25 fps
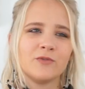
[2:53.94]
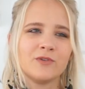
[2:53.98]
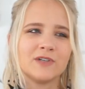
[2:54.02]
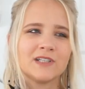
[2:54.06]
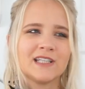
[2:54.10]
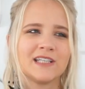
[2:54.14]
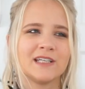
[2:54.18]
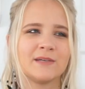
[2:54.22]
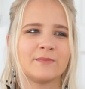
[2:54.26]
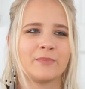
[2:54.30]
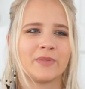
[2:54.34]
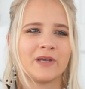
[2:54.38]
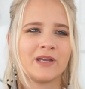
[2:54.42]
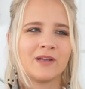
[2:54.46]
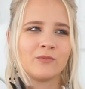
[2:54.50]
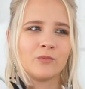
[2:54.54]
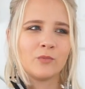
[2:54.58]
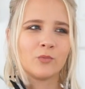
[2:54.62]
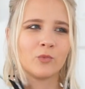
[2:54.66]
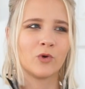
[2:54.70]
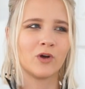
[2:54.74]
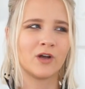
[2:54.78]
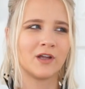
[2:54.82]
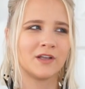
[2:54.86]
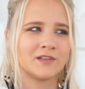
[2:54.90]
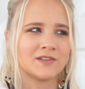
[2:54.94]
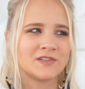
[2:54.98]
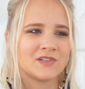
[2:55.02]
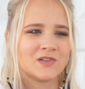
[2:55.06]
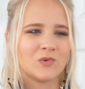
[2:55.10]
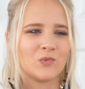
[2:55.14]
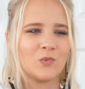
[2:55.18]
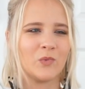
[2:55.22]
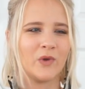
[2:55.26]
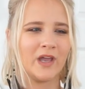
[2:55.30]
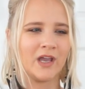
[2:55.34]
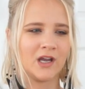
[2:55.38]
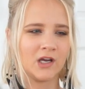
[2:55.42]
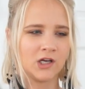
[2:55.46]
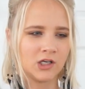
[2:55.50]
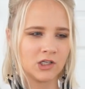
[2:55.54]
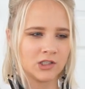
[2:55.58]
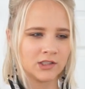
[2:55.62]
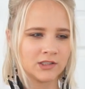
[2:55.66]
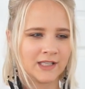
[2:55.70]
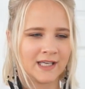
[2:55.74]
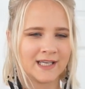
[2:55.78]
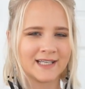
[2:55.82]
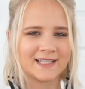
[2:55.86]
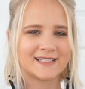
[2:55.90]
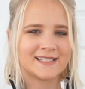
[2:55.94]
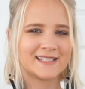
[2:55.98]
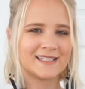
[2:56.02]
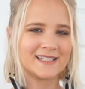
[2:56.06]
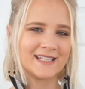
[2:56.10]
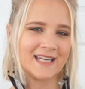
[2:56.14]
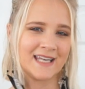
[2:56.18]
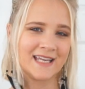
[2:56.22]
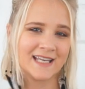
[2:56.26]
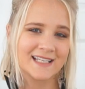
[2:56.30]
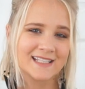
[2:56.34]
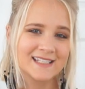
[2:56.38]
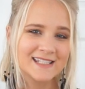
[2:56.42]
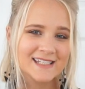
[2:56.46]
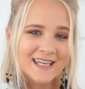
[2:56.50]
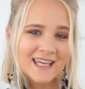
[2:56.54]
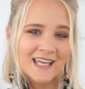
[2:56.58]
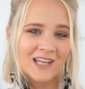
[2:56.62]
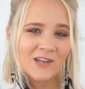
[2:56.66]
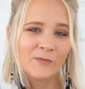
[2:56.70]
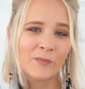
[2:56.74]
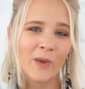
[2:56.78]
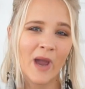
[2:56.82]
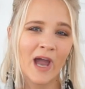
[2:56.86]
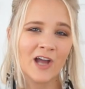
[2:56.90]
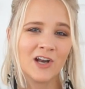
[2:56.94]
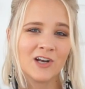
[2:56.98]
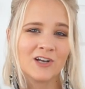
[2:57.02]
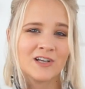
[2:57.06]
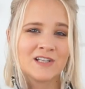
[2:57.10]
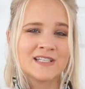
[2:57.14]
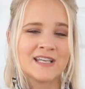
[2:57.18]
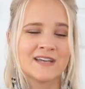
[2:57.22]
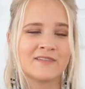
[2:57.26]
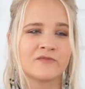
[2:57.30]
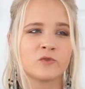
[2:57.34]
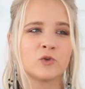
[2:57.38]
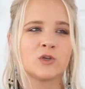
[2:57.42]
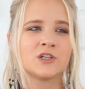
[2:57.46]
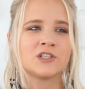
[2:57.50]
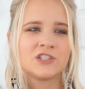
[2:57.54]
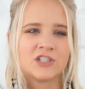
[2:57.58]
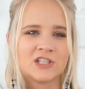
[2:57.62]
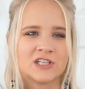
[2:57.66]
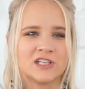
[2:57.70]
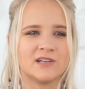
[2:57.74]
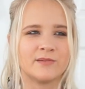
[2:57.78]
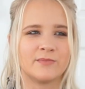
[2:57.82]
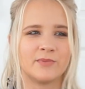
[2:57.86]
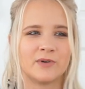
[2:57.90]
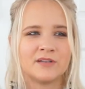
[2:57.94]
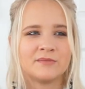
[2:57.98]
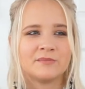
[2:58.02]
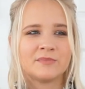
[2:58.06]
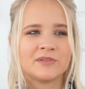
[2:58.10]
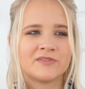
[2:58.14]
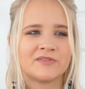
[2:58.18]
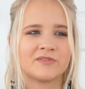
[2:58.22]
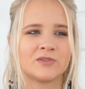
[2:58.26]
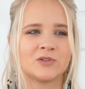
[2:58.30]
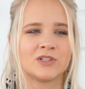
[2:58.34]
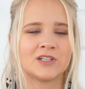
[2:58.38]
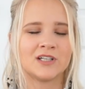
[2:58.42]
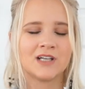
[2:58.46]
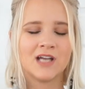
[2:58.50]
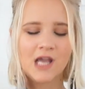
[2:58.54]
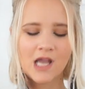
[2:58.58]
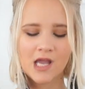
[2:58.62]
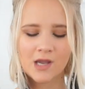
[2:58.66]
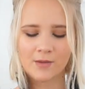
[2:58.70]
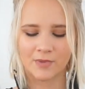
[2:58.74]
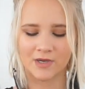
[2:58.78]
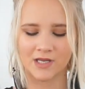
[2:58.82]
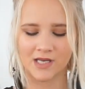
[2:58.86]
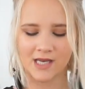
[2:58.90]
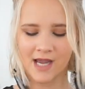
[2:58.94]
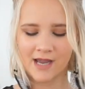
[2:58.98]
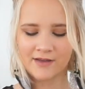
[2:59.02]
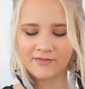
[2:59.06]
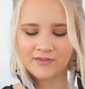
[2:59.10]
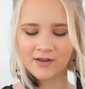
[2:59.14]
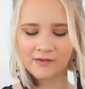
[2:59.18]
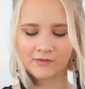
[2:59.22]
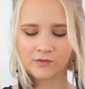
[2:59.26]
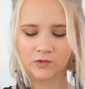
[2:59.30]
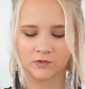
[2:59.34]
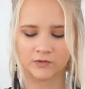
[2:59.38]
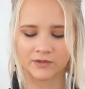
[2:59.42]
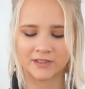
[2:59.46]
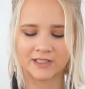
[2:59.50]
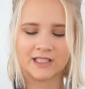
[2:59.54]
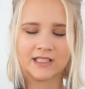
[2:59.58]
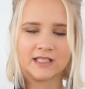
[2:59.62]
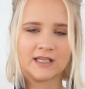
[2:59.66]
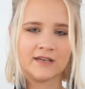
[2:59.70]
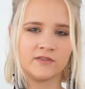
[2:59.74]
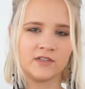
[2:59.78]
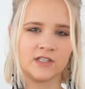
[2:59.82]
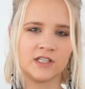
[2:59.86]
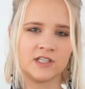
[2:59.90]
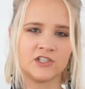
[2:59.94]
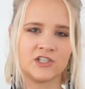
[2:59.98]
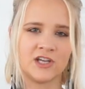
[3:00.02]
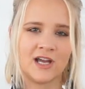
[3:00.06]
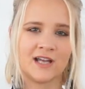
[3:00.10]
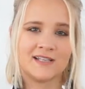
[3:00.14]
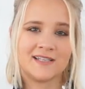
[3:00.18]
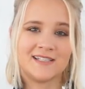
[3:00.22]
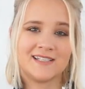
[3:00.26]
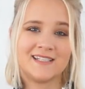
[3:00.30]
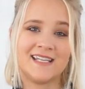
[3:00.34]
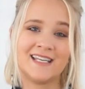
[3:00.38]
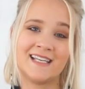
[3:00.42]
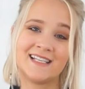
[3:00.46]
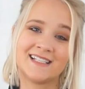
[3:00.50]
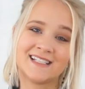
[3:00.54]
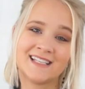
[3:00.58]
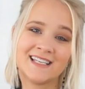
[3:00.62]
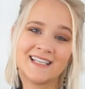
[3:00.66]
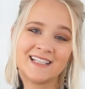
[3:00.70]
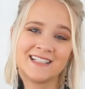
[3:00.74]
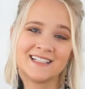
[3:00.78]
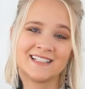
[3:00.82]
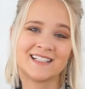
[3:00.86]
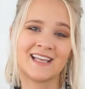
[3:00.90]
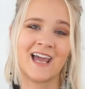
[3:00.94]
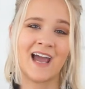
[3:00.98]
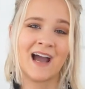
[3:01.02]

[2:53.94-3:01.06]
really been one to wear like snakeskin patterns. I've worn cheetah print before, but I've never really given a shot to snakeskin because I